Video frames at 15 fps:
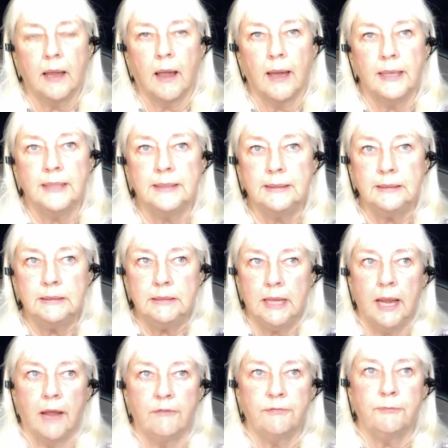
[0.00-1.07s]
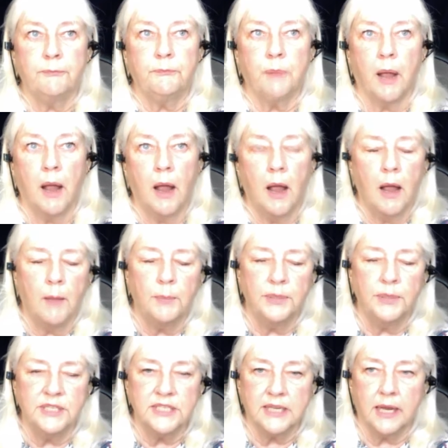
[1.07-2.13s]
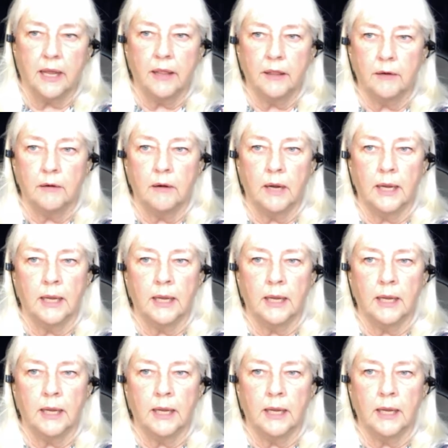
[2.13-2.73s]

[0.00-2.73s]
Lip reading: I have put together